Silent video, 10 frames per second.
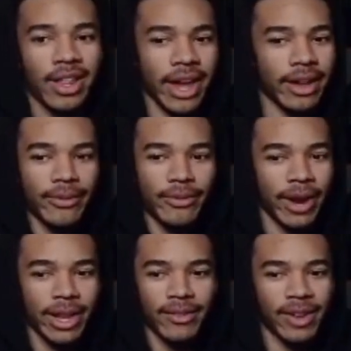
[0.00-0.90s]
like
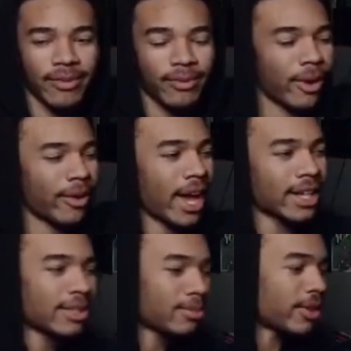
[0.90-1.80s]
random rogue
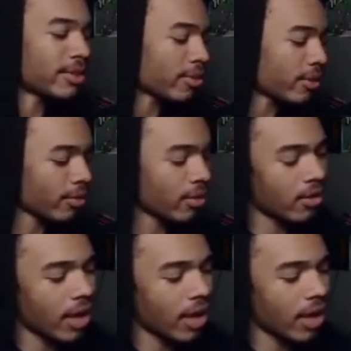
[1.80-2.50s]
access points or